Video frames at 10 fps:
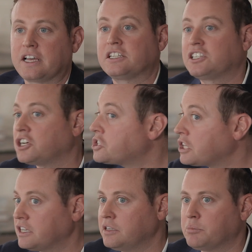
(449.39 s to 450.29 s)
had such a
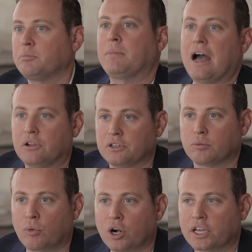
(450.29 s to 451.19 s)
leap and bound in the
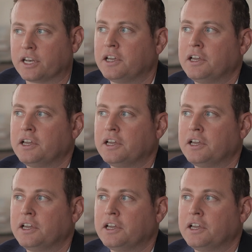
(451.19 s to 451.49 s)
market.